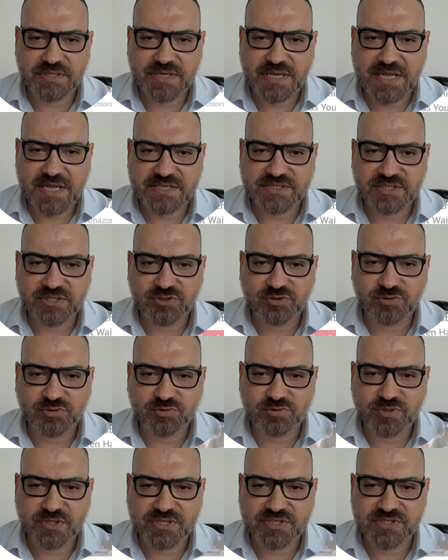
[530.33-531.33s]
ask it
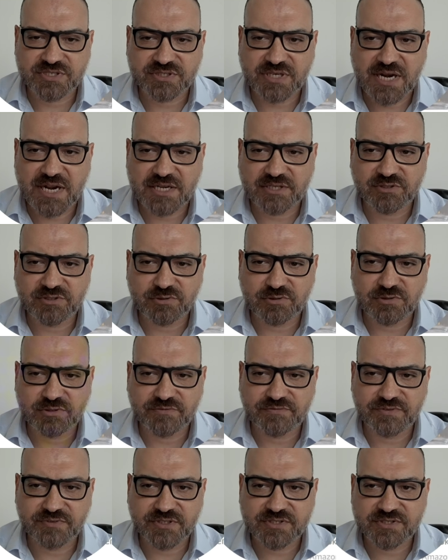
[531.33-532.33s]
to extract all
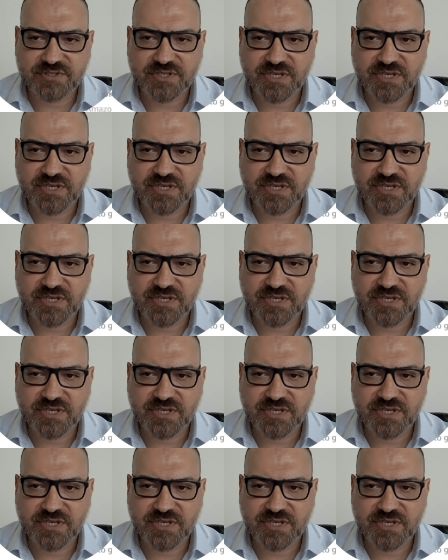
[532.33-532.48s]
of this